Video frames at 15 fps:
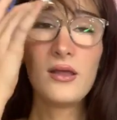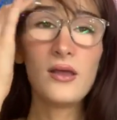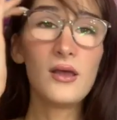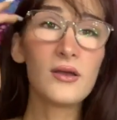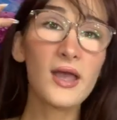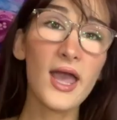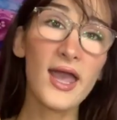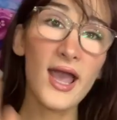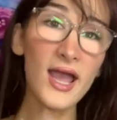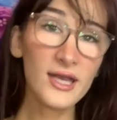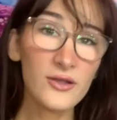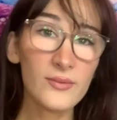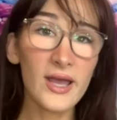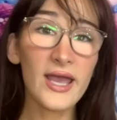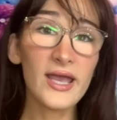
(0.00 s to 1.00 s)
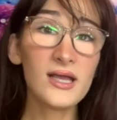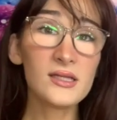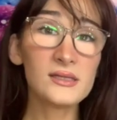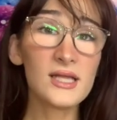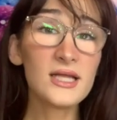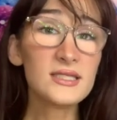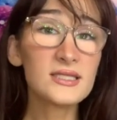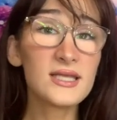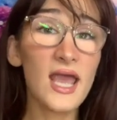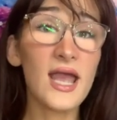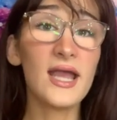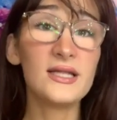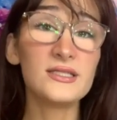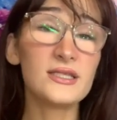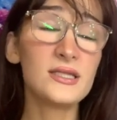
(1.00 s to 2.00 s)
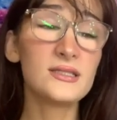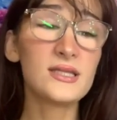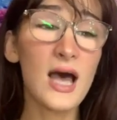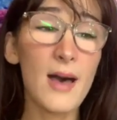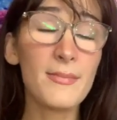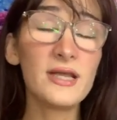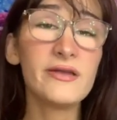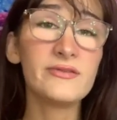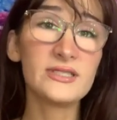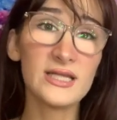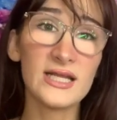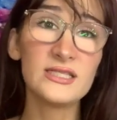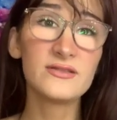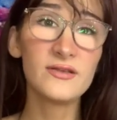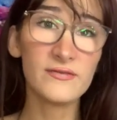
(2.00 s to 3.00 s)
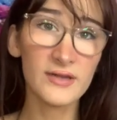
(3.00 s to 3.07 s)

okay anyway let's get into the topic of today's